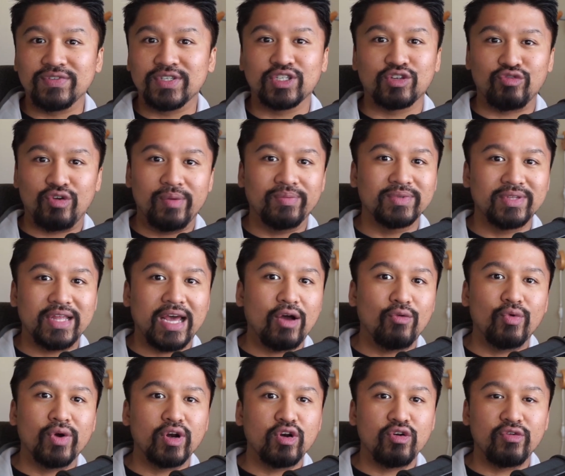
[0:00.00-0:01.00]
script
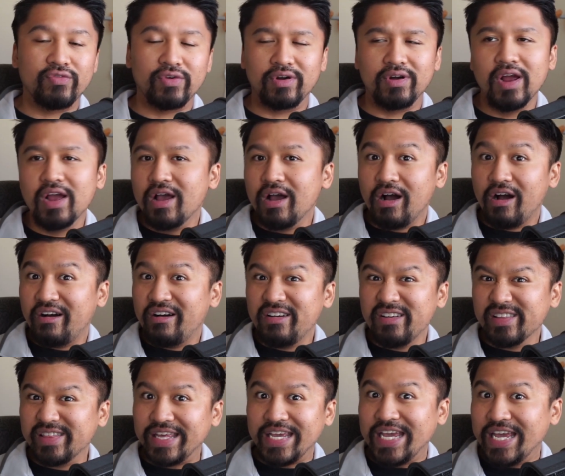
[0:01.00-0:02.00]
that went over
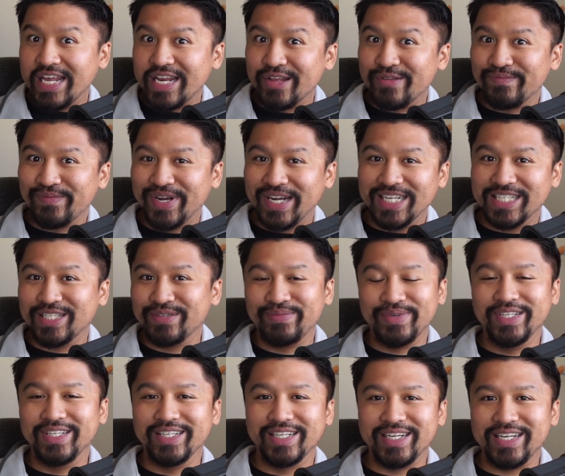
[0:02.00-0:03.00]
all the hidden
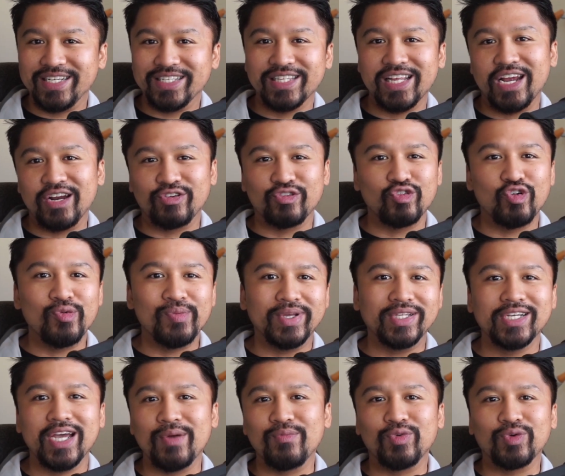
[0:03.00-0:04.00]
possibilities that Chromie
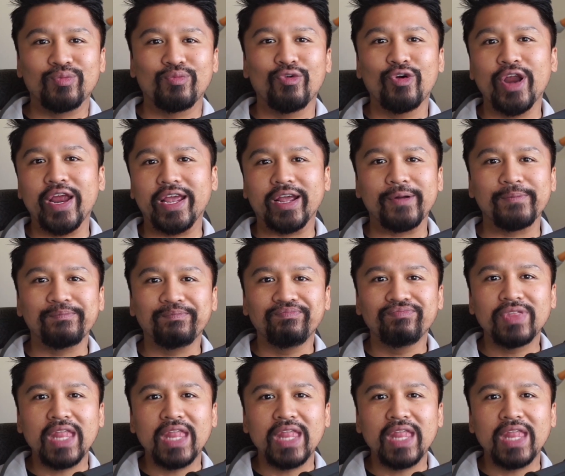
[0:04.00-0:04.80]
Time would bring.